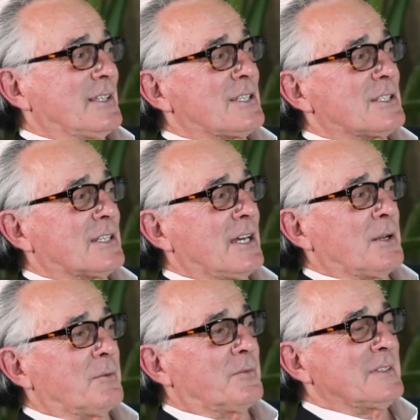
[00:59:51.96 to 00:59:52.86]
That's
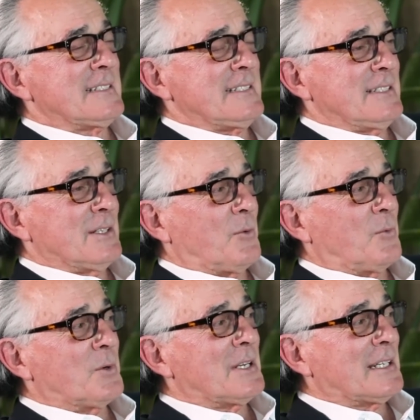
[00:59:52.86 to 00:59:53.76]
kind of
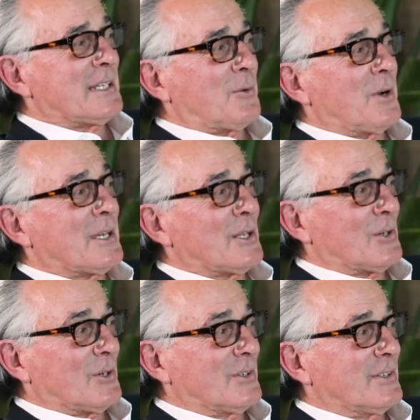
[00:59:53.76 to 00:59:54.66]
really
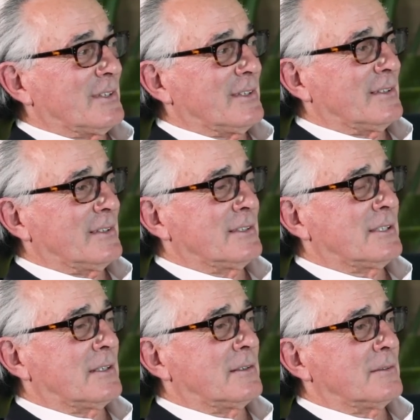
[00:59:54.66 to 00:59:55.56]
irregular. And he
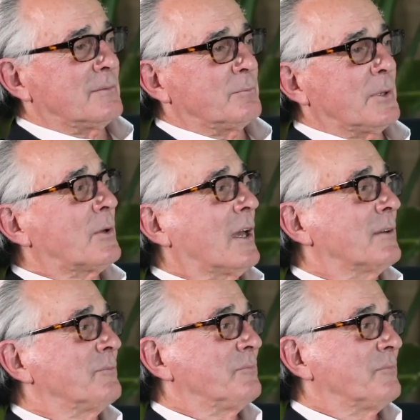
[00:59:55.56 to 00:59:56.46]
said, But
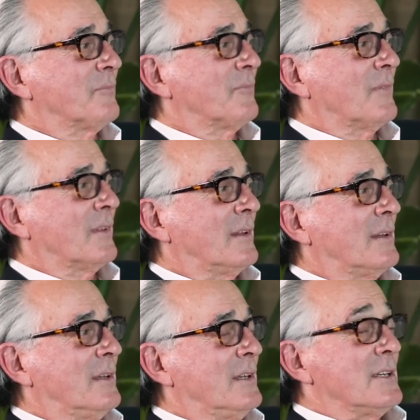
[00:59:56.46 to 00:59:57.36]
okay.
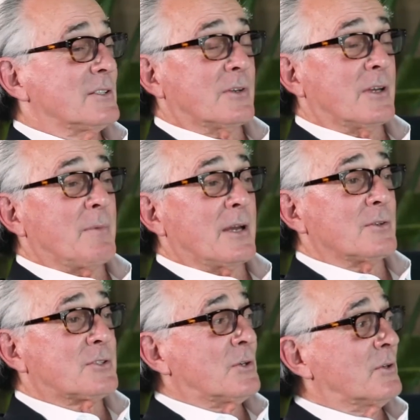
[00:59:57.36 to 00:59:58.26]
So we got
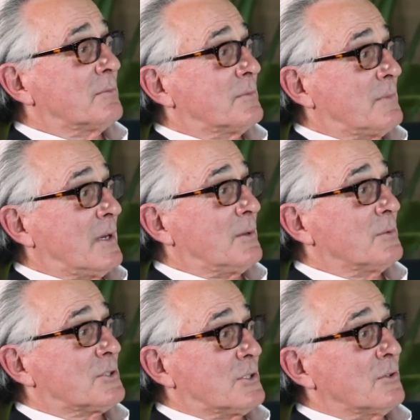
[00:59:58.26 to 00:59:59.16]
Michael steering. Michael
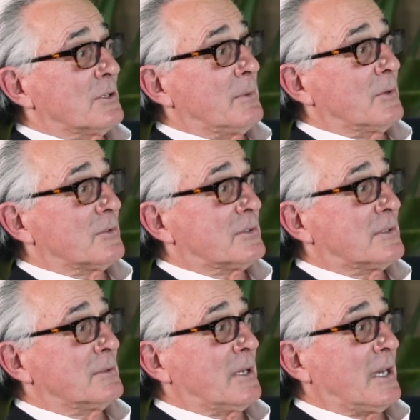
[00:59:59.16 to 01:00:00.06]
was steering the boat
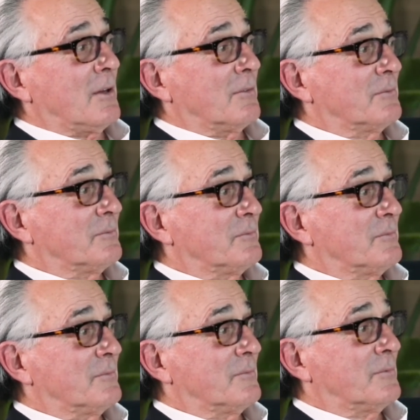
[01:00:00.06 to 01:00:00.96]
to Macau
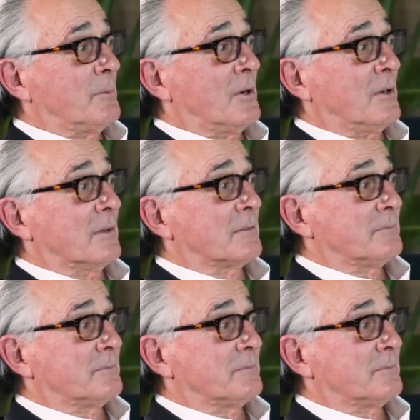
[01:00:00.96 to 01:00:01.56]
wow. from Hong Kong.